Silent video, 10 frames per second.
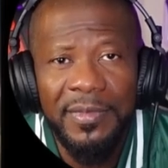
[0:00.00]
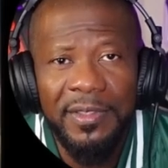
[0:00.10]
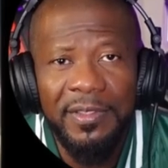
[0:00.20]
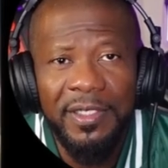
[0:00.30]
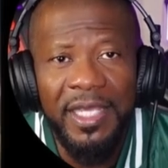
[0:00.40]

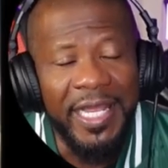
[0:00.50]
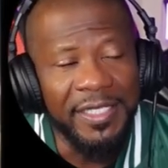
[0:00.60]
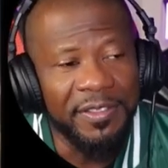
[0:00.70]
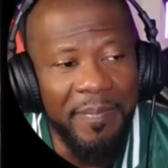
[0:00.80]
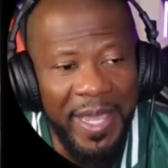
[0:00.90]
And as
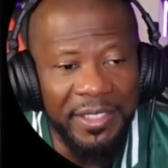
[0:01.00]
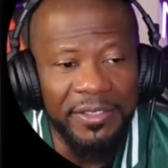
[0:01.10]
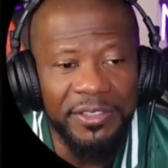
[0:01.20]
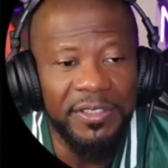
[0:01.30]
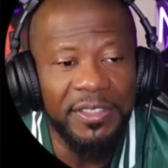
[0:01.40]
a
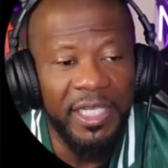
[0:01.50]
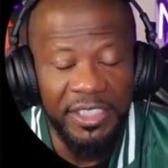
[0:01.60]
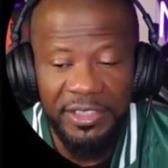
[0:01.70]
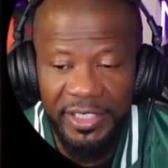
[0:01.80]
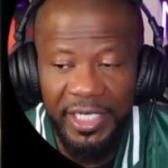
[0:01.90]
manager, he's
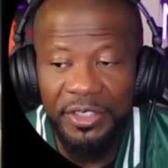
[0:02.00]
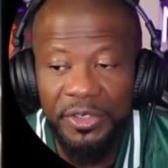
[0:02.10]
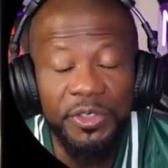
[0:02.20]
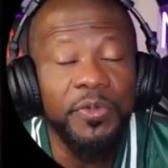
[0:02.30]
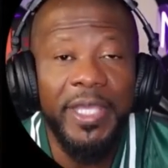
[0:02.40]
telling you
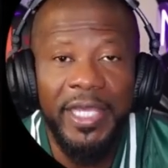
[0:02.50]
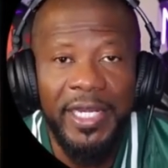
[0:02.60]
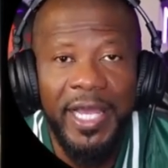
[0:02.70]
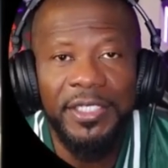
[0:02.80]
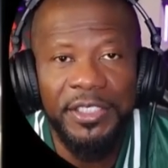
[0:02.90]
you
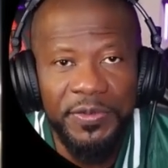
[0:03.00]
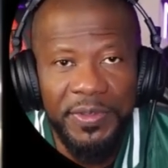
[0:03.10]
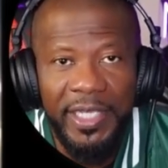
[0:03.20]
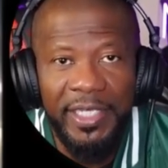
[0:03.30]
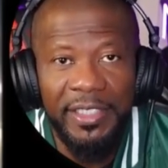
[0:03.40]
cannot do
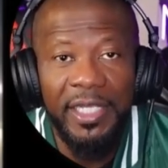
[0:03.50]
that.